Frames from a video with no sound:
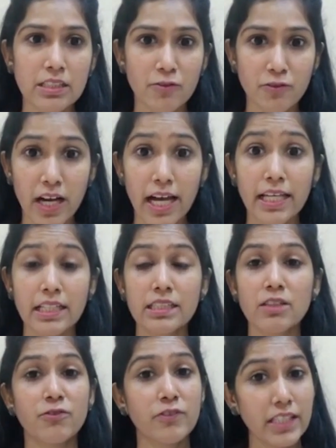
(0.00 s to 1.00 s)
the fine,
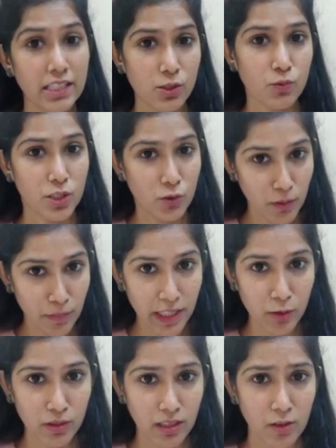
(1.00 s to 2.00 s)
the fees which we
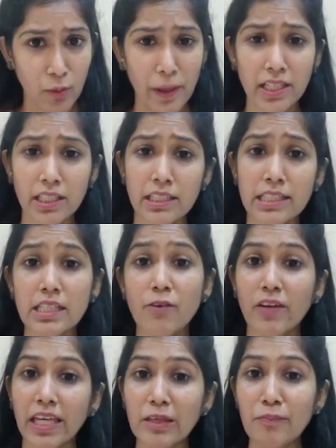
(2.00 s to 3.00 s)
pay to the government, these are
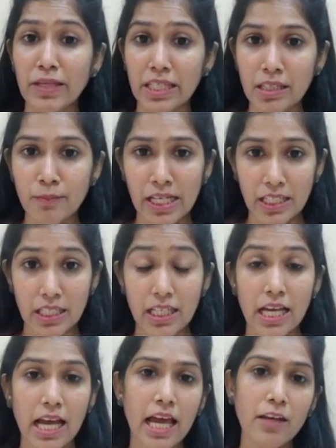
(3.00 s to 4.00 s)
very minimal
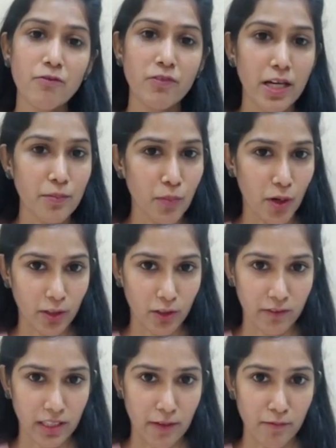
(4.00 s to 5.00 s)
and one point
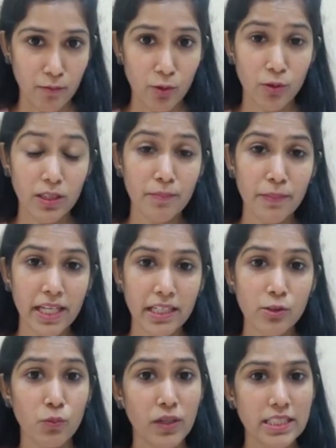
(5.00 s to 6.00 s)
of time. We only pay
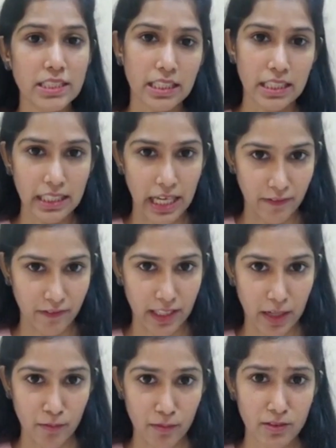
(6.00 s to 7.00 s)
it once in a life.
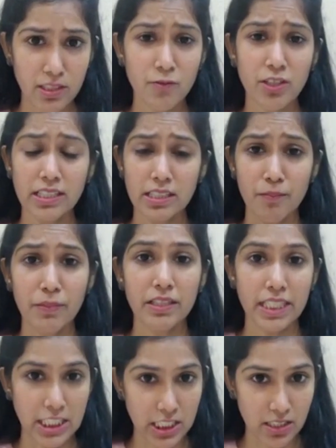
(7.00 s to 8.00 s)
Say for example,
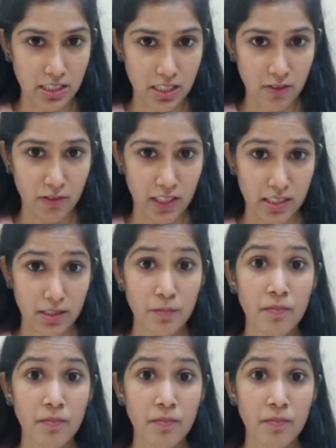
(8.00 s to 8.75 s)
registration fees.